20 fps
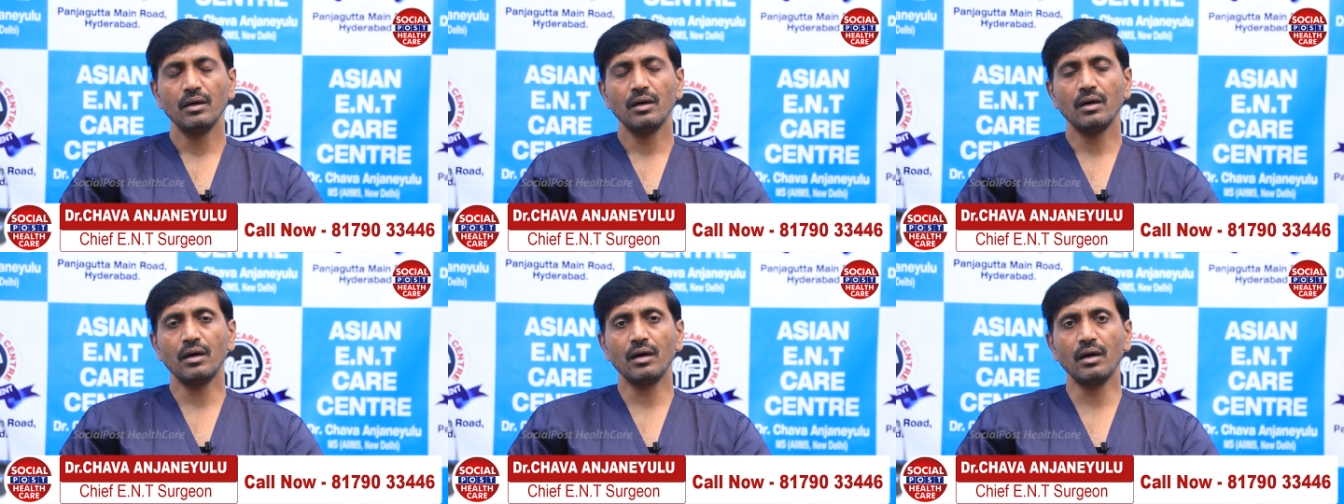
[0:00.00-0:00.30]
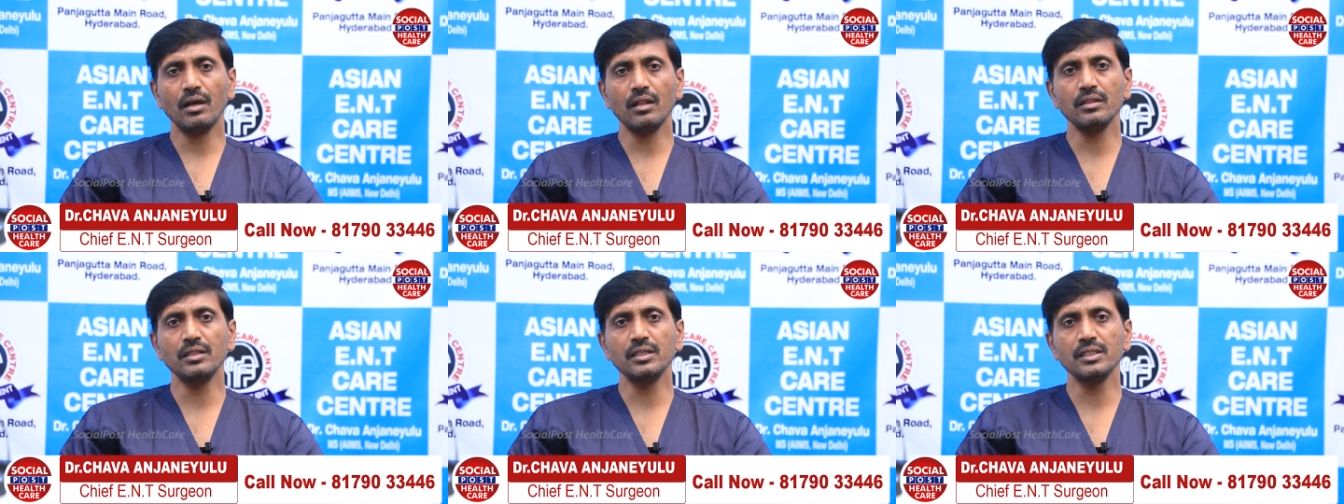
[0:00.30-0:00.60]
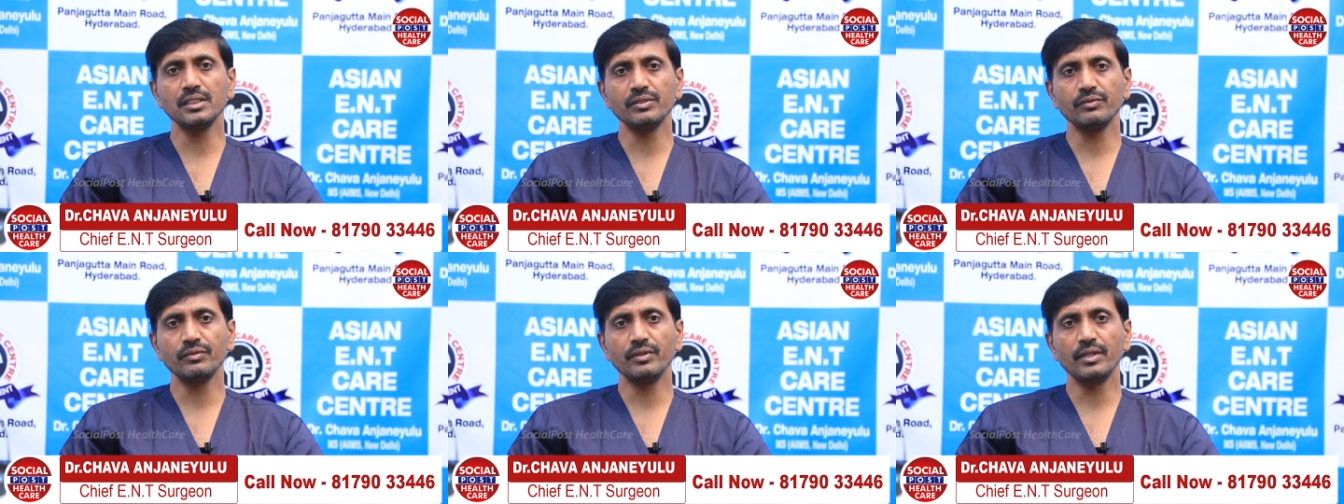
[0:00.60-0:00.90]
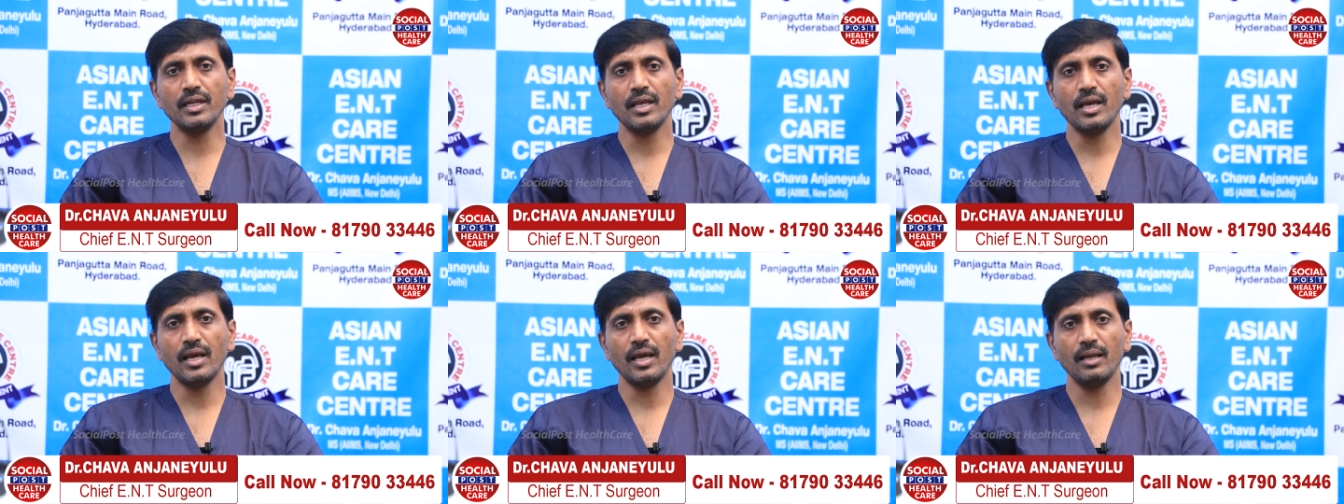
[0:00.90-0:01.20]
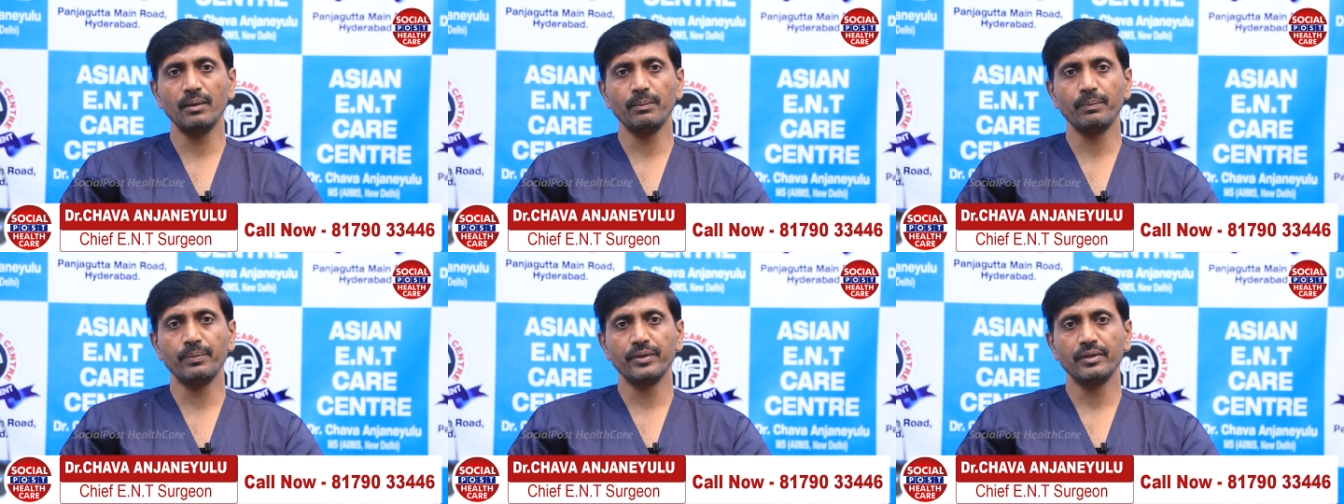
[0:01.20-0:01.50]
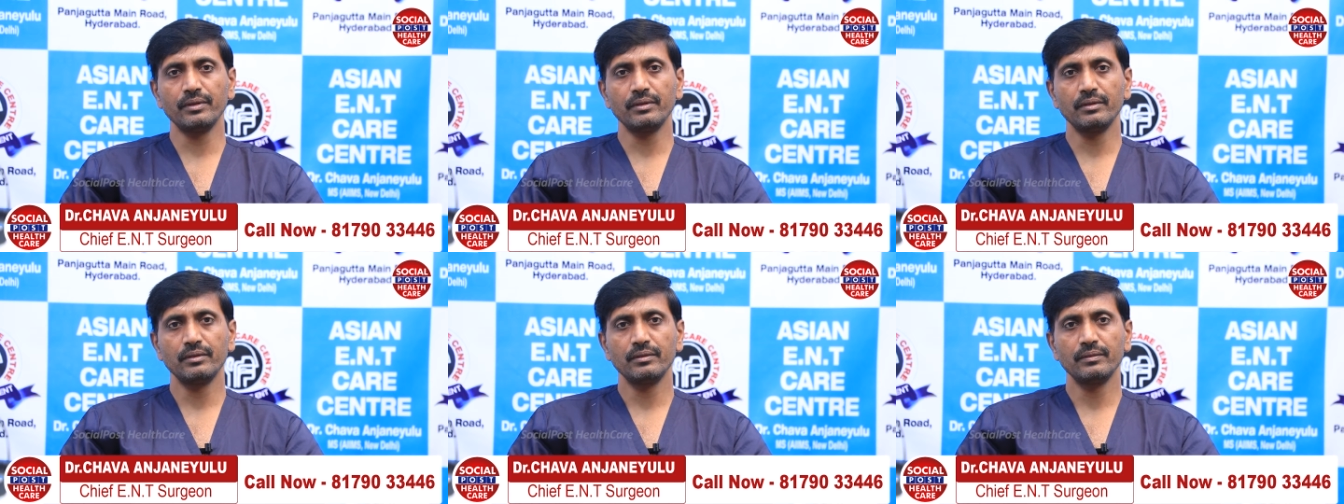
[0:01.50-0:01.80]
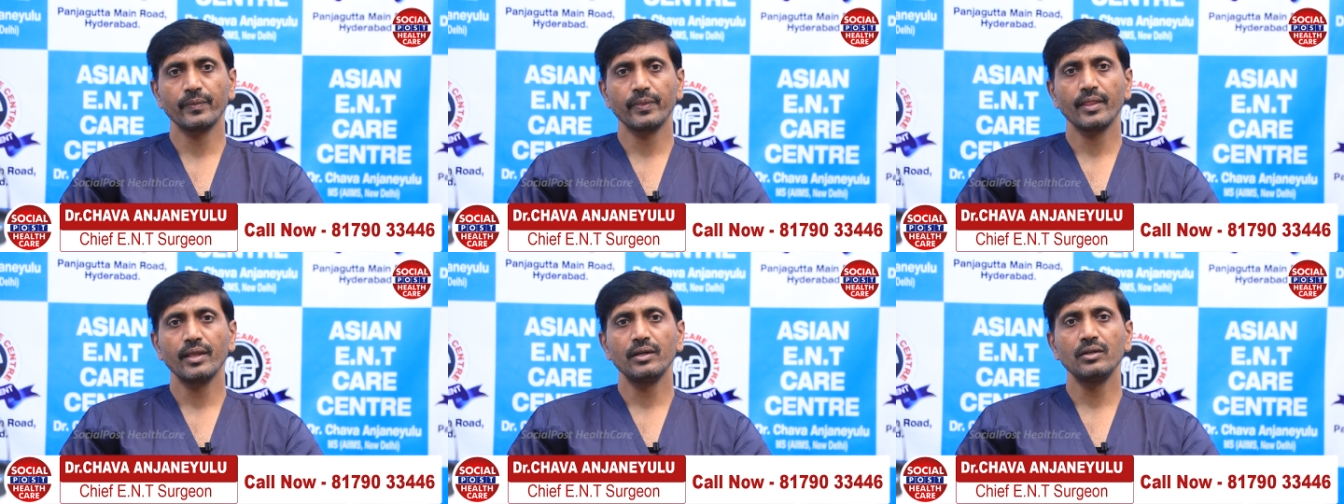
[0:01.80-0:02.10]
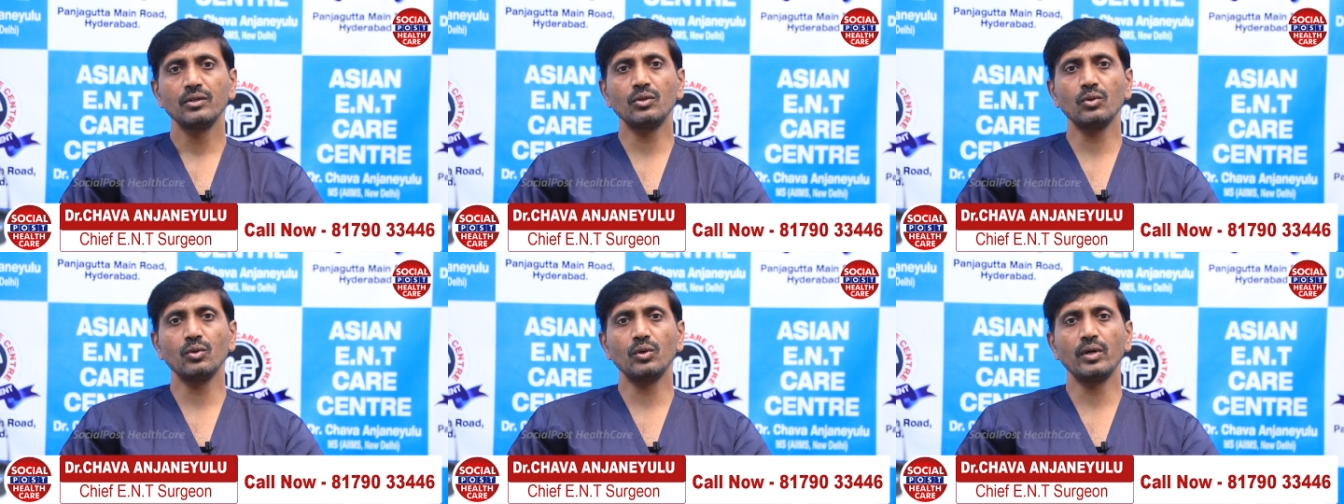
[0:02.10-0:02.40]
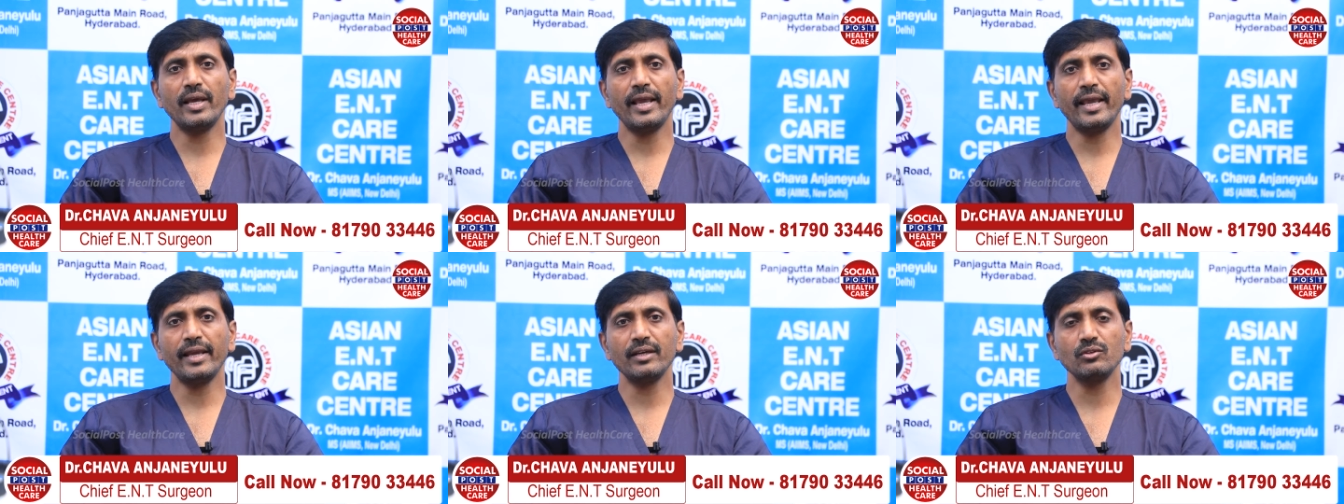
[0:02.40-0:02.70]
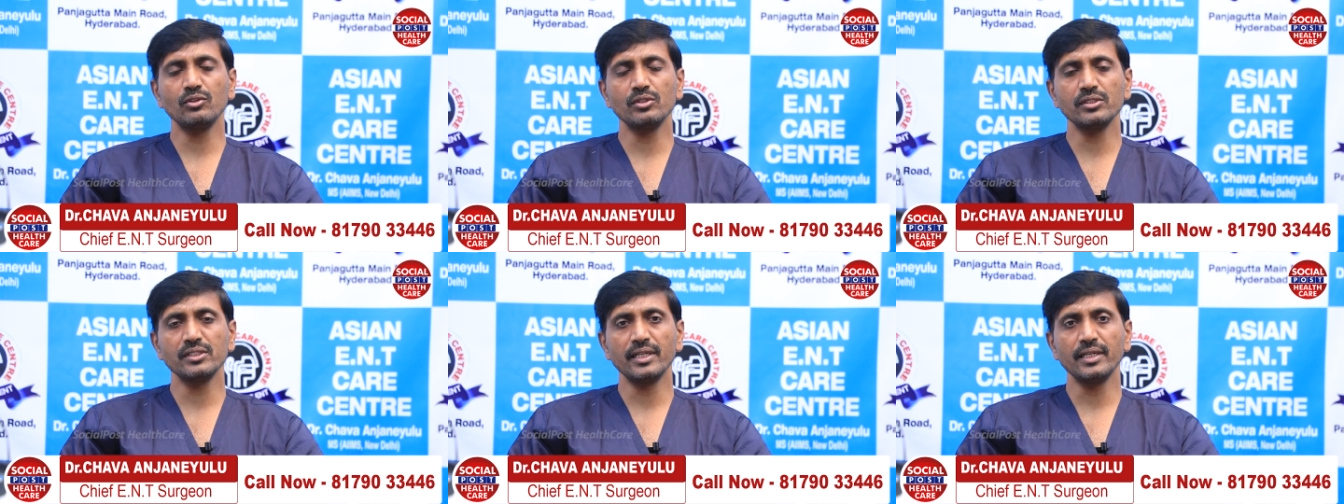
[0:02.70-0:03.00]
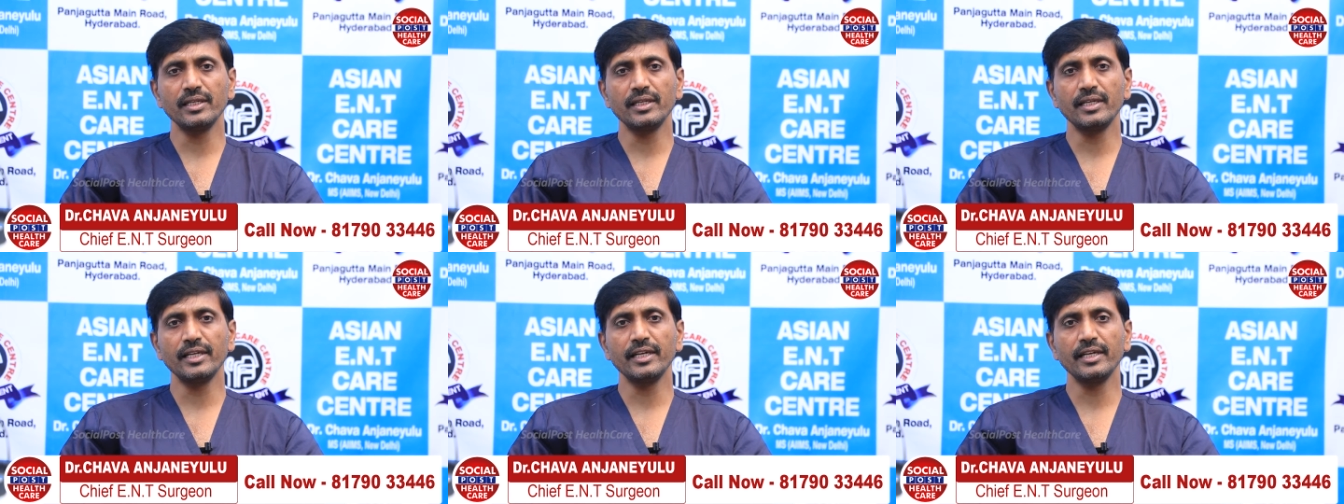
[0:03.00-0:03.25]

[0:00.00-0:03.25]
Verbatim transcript: All these will help to diagnose and